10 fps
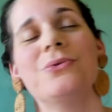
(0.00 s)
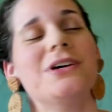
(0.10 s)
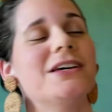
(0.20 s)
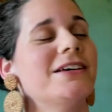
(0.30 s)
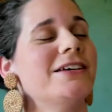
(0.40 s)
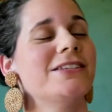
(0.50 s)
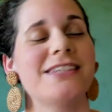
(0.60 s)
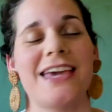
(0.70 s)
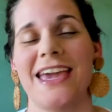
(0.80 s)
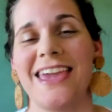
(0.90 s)
will
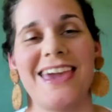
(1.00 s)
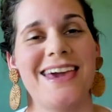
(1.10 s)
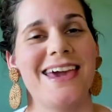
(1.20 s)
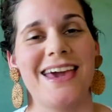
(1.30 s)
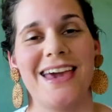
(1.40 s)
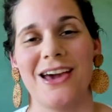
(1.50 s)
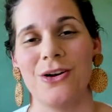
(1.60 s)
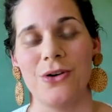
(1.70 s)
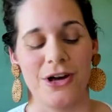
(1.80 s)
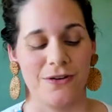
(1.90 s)
take
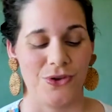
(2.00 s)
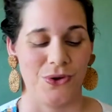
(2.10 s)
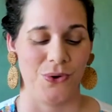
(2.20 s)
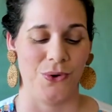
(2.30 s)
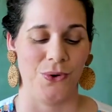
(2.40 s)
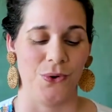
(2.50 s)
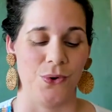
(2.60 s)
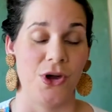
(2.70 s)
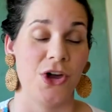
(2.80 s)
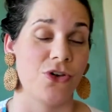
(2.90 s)
care of
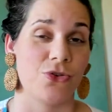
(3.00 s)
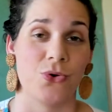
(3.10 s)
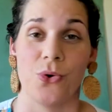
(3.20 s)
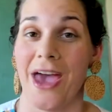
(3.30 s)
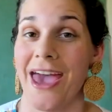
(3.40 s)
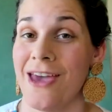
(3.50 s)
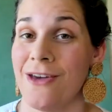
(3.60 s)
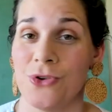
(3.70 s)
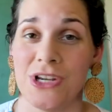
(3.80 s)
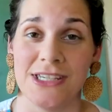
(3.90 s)
you through
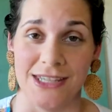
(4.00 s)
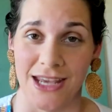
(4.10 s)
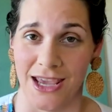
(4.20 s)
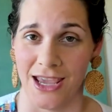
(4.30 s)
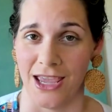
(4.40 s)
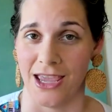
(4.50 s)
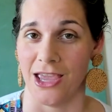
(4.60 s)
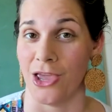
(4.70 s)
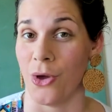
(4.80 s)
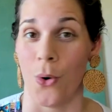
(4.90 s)
every
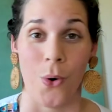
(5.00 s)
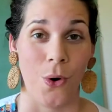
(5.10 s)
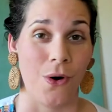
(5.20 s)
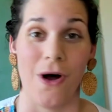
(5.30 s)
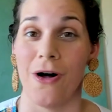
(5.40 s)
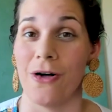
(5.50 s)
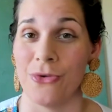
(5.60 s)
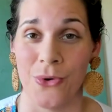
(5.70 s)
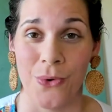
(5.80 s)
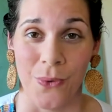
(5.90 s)
day or all
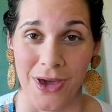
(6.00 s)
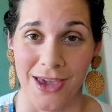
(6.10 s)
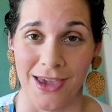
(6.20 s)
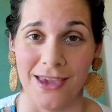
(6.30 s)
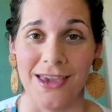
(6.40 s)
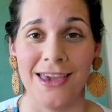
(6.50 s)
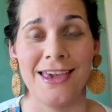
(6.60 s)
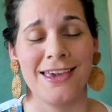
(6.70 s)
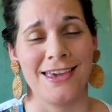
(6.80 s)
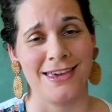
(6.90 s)
the way.
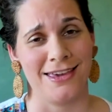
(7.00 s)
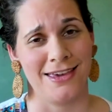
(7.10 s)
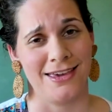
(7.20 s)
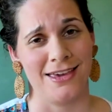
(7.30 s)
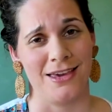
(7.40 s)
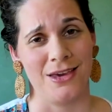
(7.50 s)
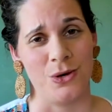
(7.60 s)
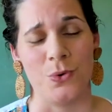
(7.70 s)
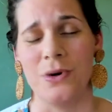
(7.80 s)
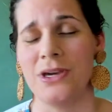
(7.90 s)

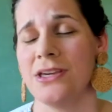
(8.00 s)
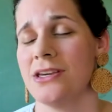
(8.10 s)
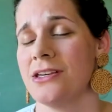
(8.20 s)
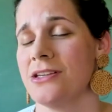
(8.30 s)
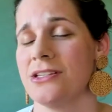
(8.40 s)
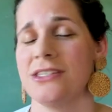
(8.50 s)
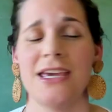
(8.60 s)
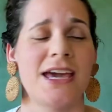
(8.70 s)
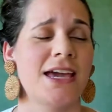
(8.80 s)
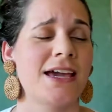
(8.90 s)
He will take